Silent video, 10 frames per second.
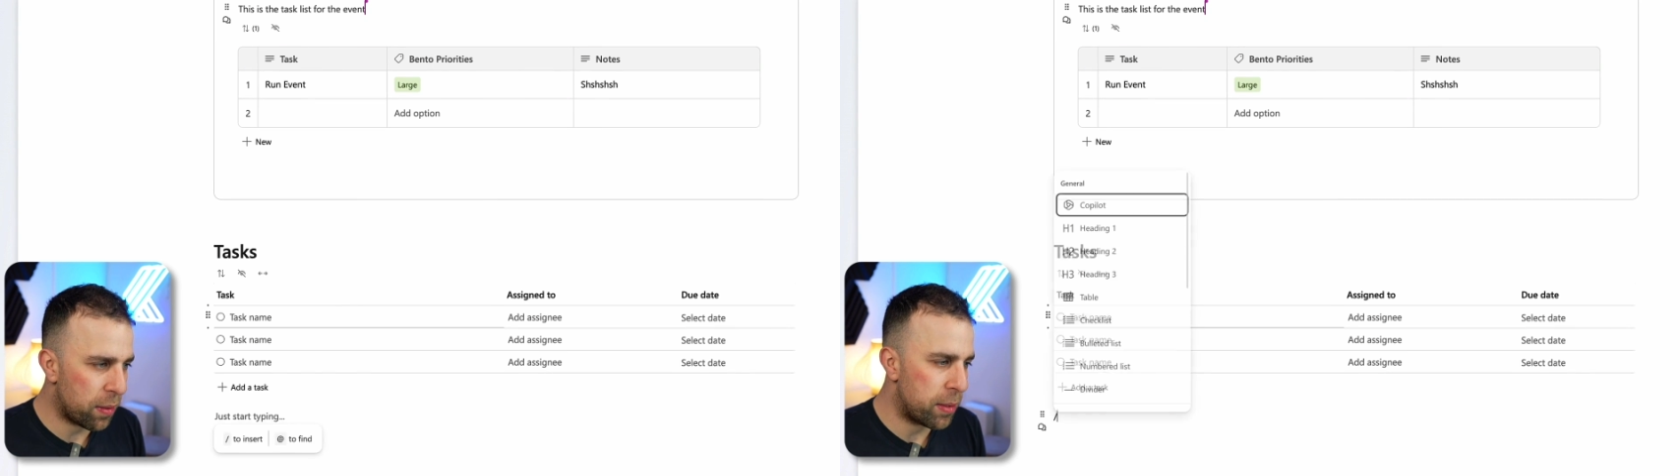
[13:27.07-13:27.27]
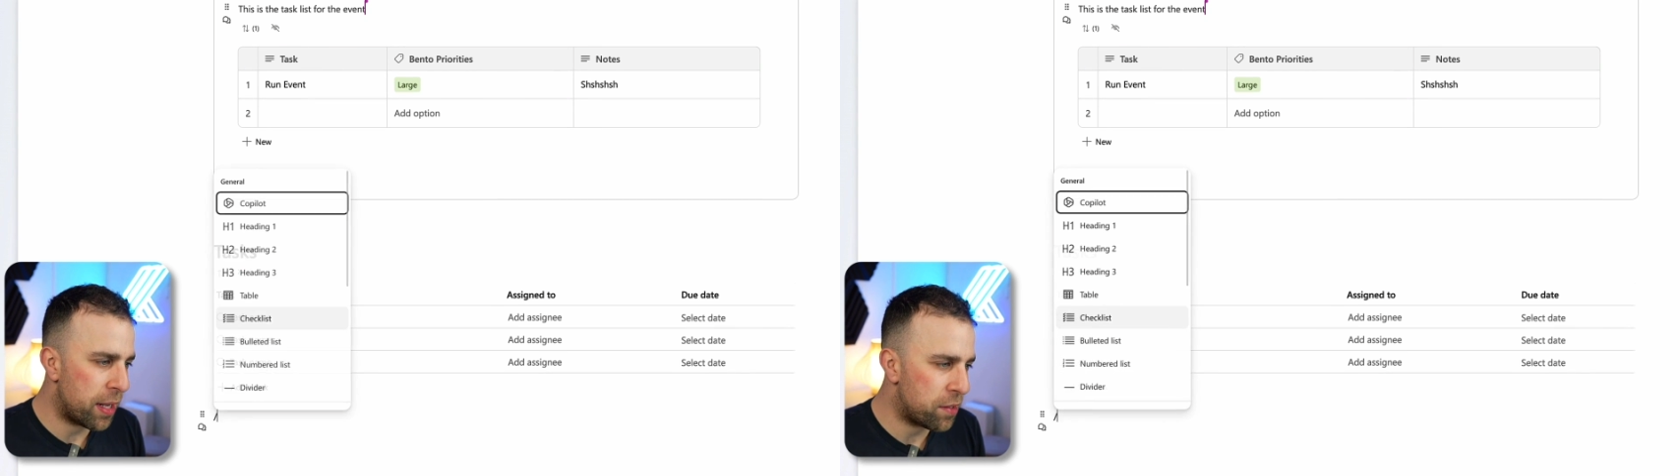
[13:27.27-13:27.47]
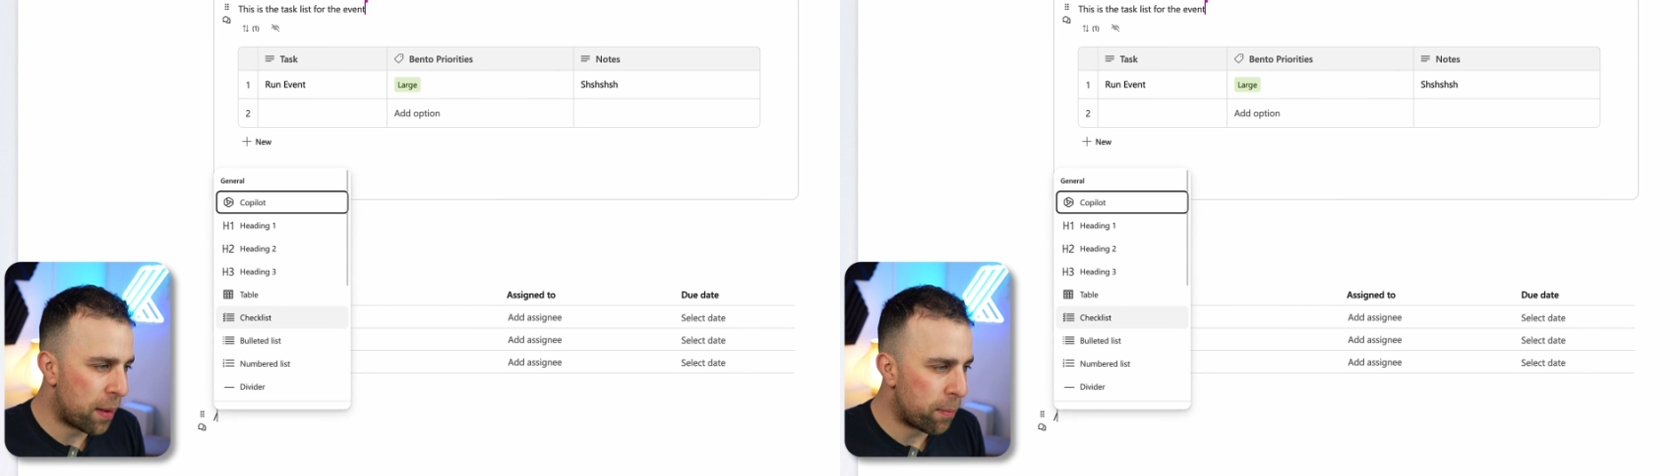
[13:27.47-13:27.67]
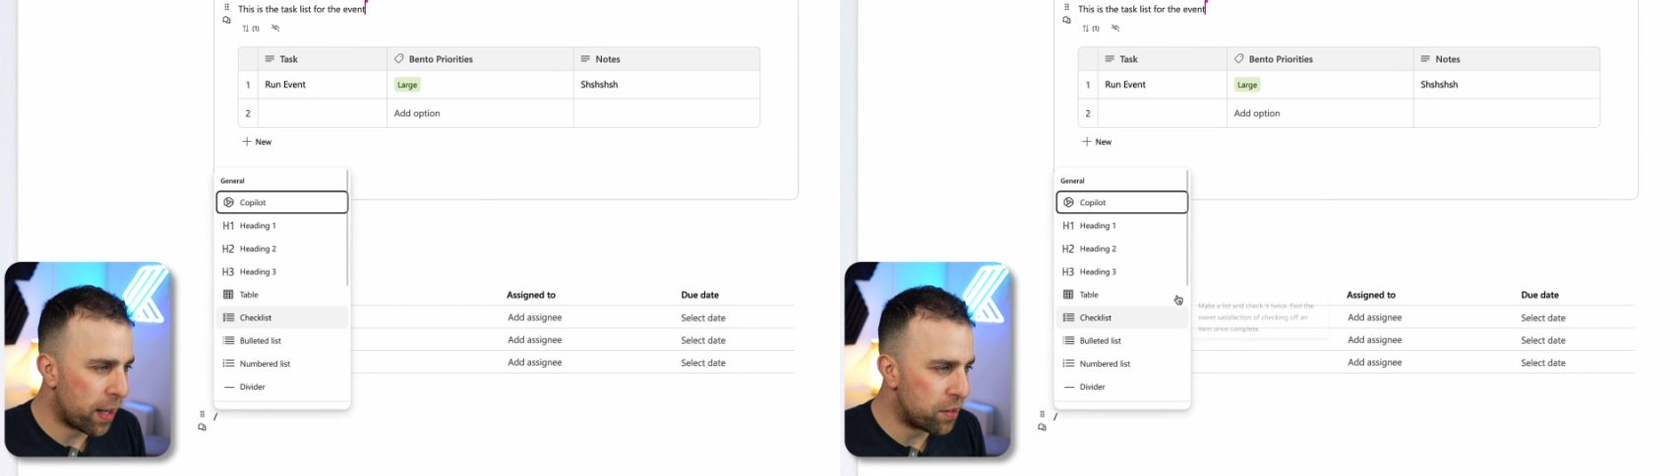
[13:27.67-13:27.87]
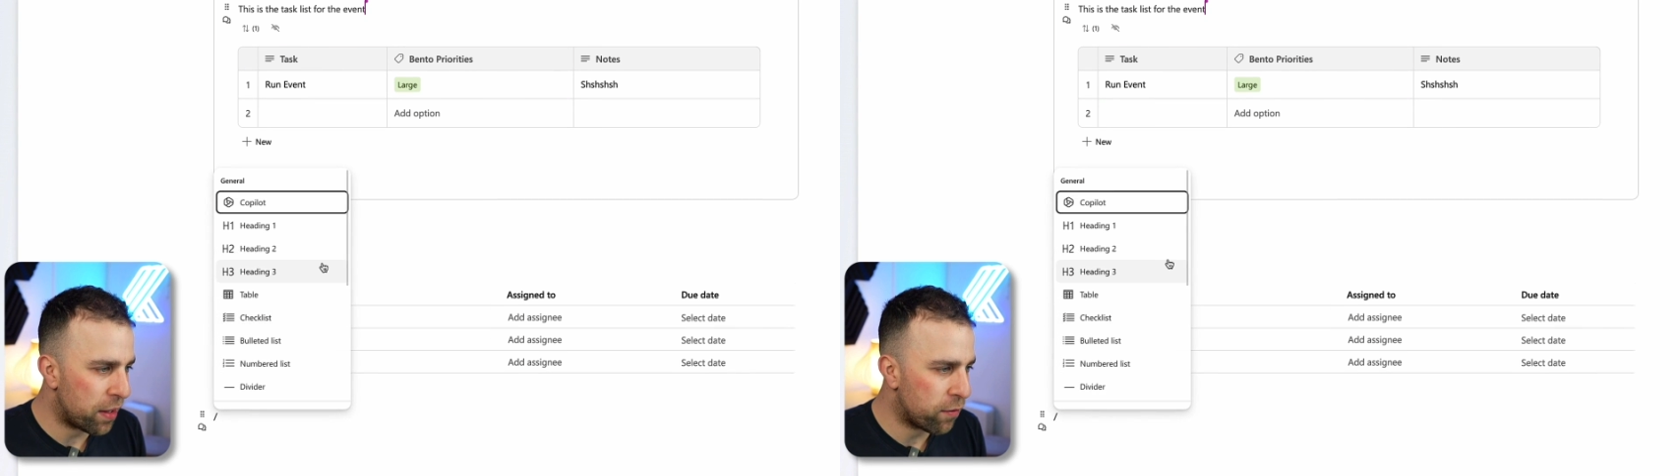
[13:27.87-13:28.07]
some of their
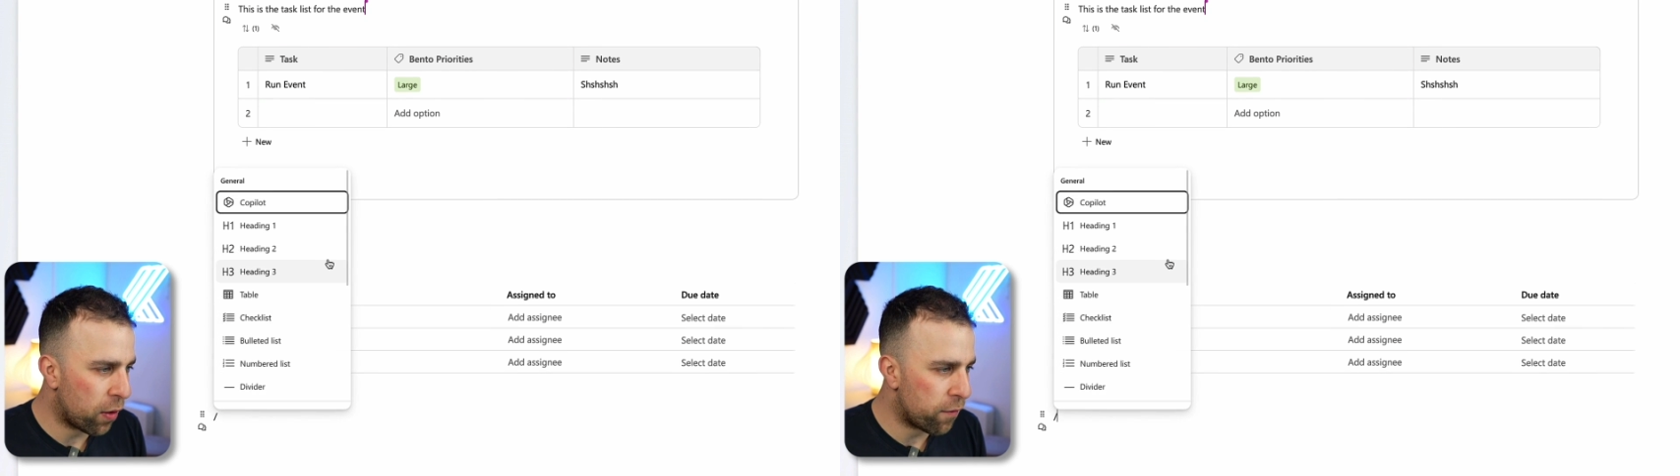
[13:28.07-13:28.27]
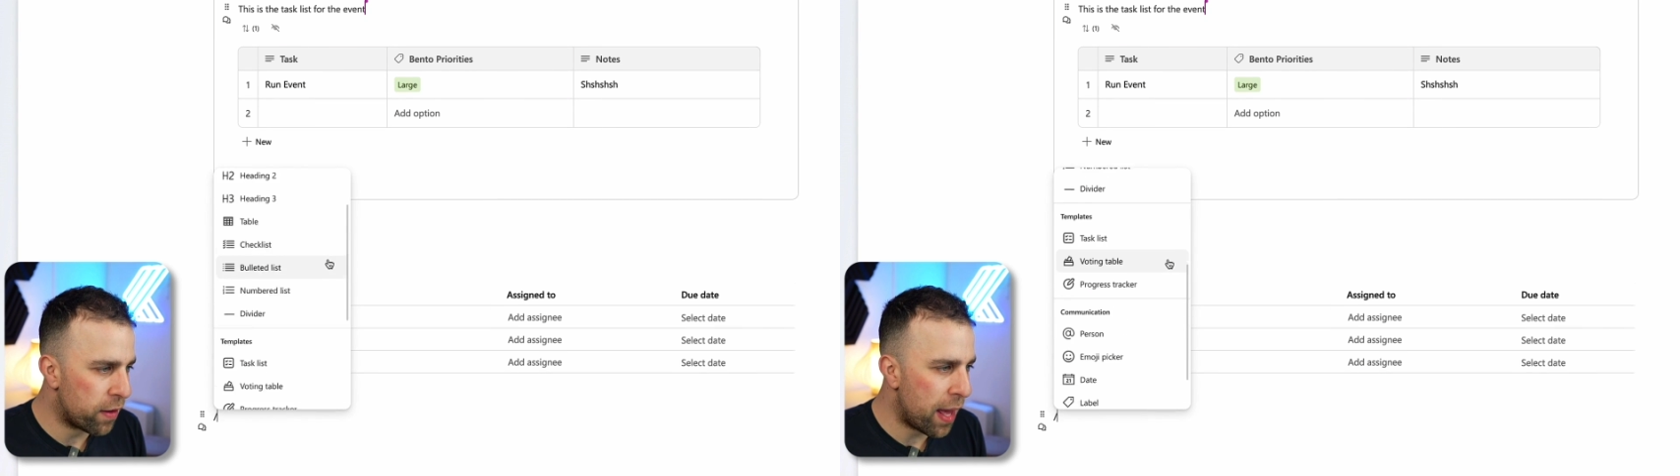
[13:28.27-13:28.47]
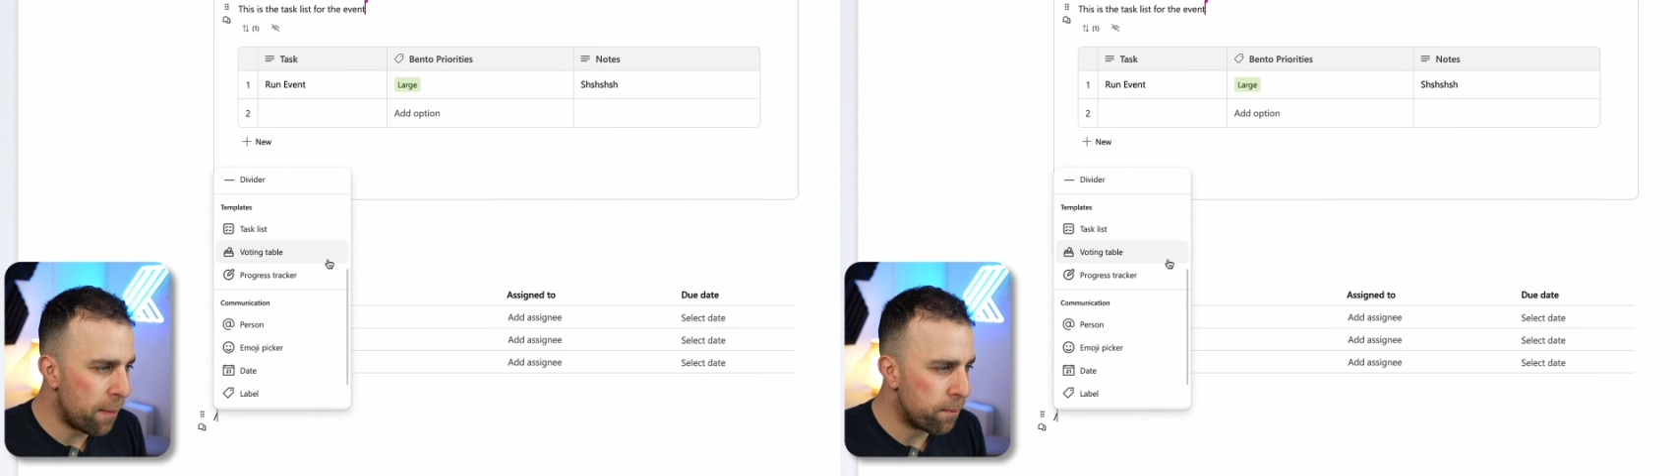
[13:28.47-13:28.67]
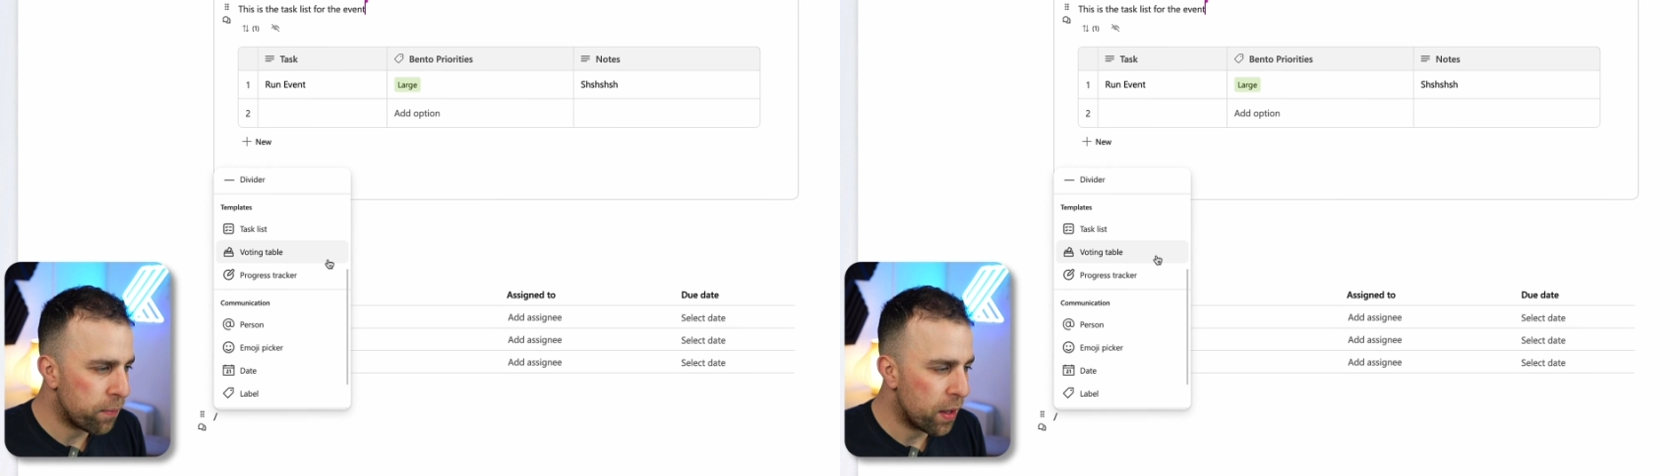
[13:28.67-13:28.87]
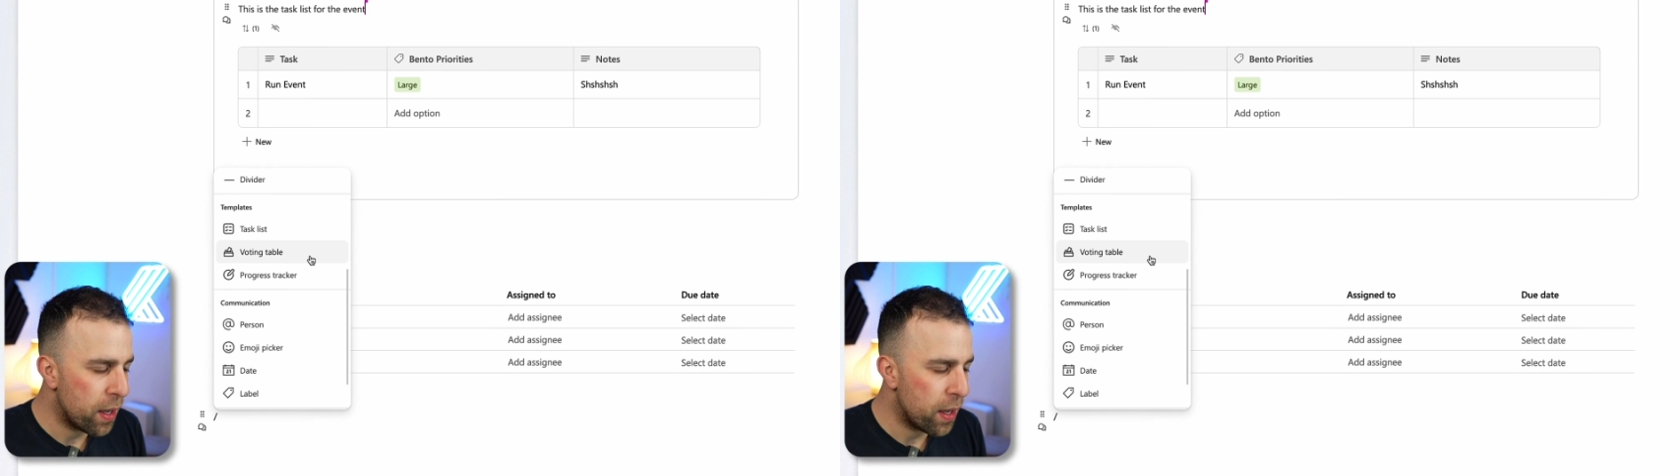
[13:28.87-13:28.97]
templates they've got for that.